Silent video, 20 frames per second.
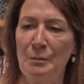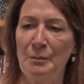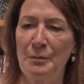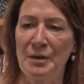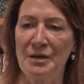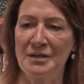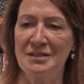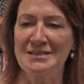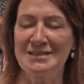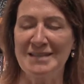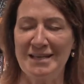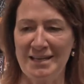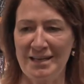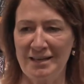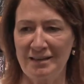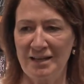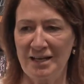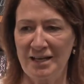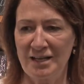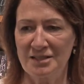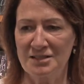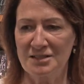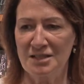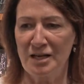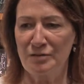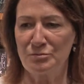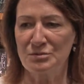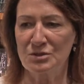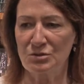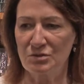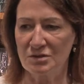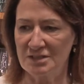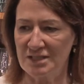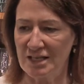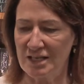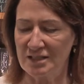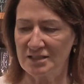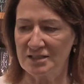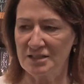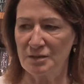But saying that, I was
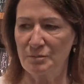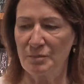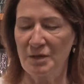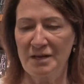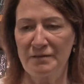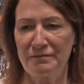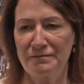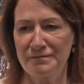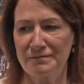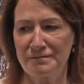contacted by